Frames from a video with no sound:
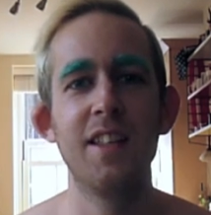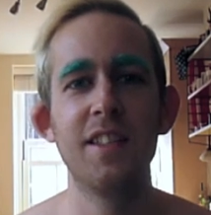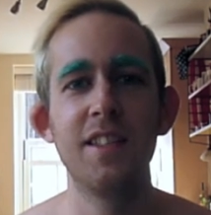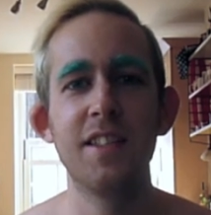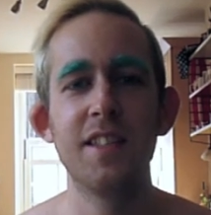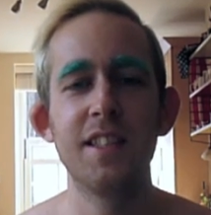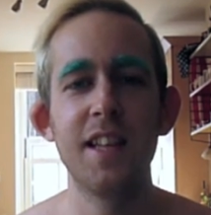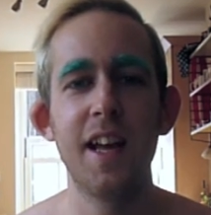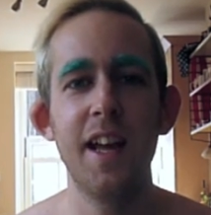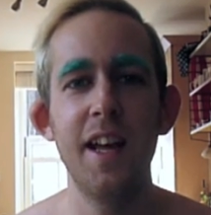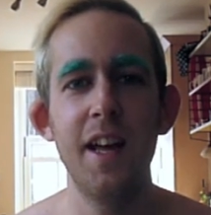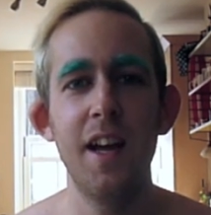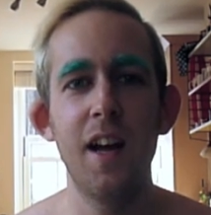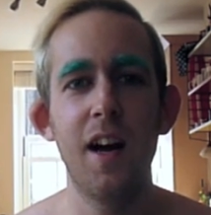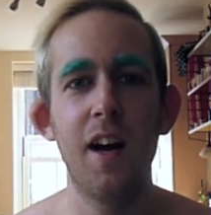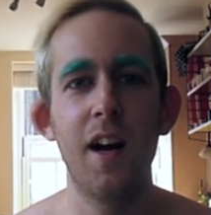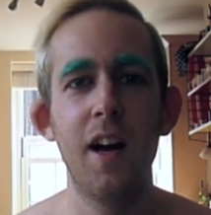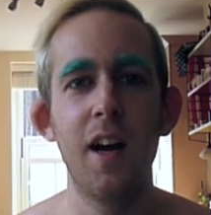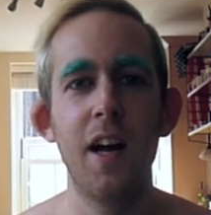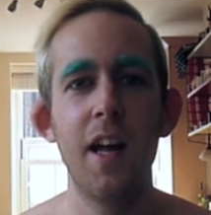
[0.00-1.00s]
Today
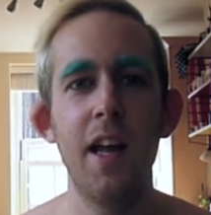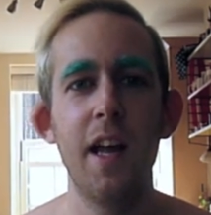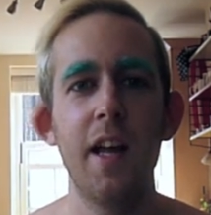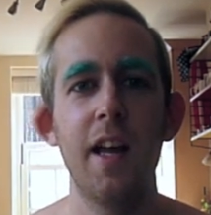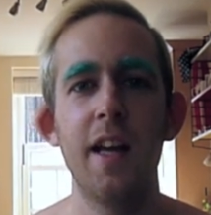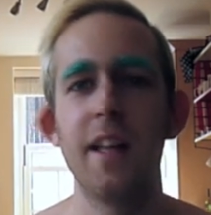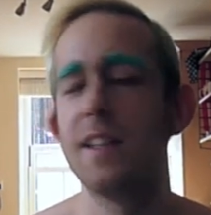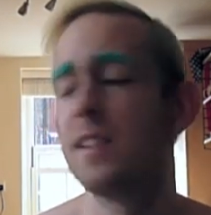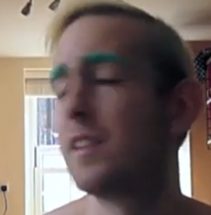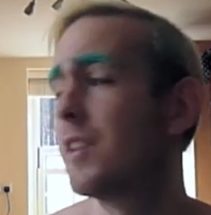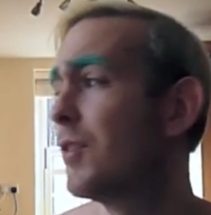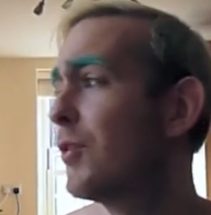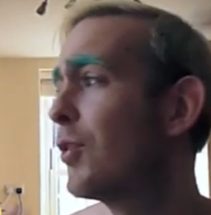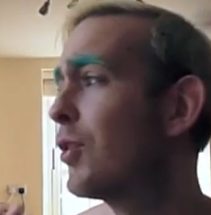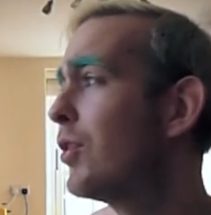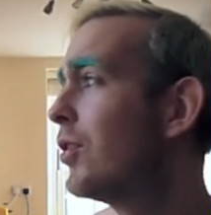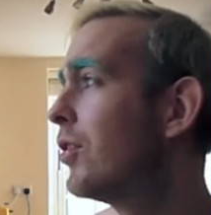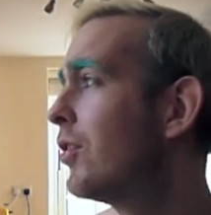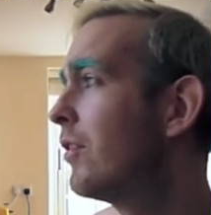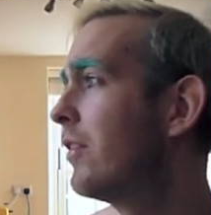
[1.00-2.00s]
it's a
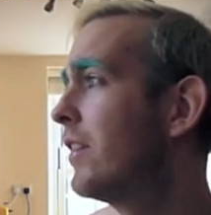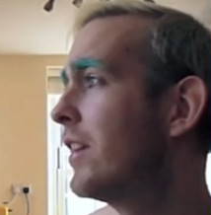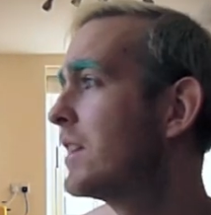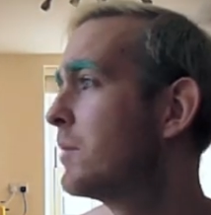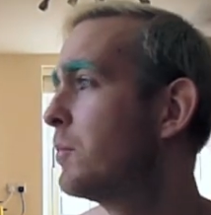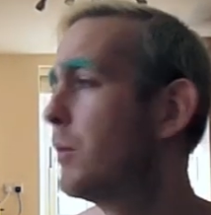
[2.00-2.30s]
glorious,